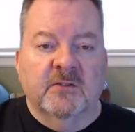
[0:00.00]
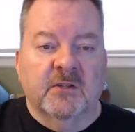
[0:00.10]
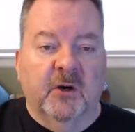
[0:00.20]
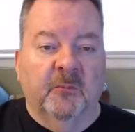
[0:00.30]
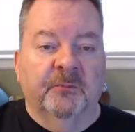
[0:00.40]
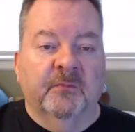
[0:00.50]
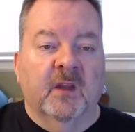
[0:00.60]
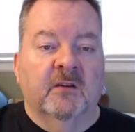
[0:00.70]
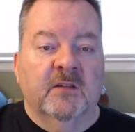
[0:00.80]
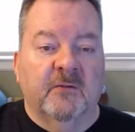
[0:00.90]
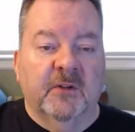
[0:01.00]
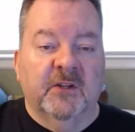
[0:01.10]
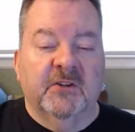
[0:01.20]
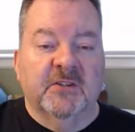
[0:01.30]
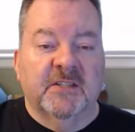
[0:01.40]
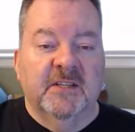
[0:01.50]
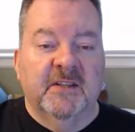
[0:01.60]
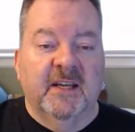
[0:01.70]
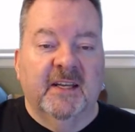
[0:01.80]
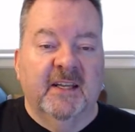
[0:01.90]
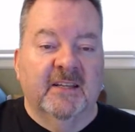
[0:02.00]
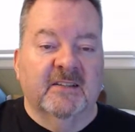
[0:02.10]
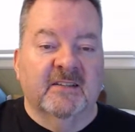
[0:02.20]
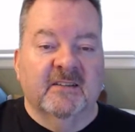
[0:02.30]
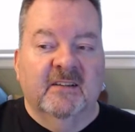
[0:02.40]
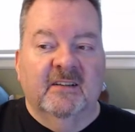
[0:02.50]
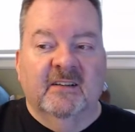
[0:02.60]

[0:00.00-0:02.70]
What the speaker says: So definitely good to see that his